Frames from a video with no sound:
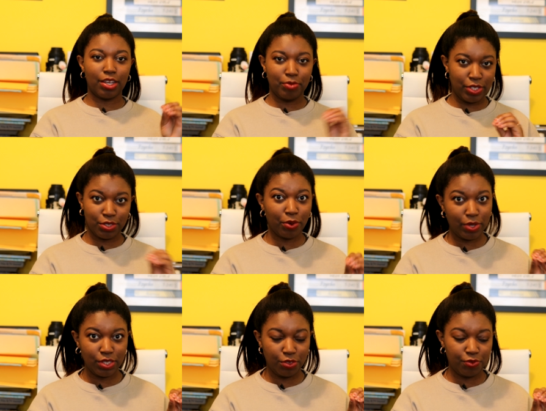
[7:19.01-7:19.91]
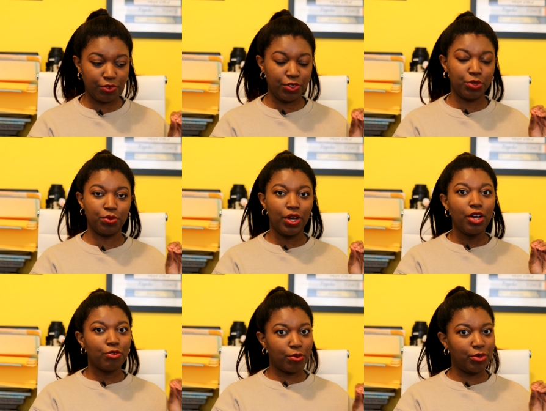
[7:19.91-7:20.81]
I'm discouraging you
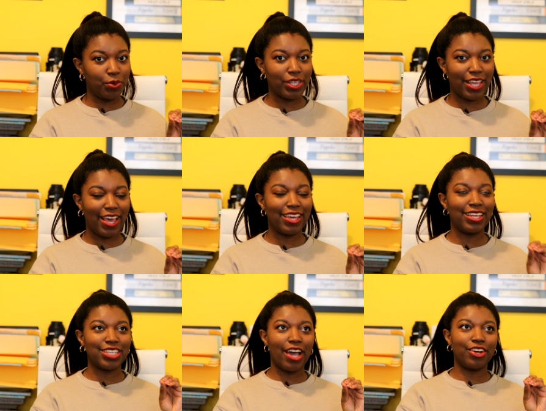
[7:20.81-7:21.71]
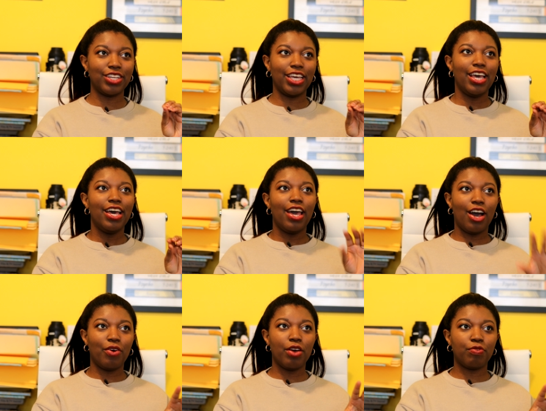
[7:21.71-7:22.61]
from doing that entirely.
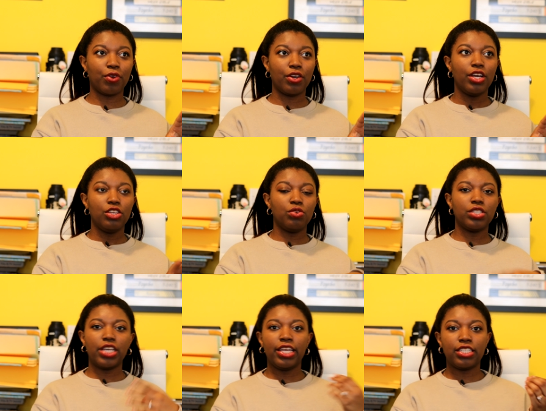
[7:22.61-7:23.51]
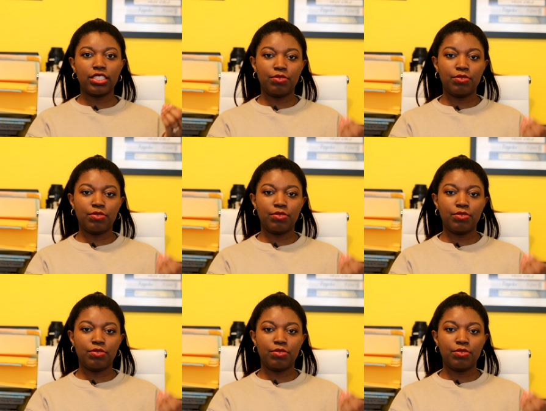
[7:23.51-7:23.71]
However, you can take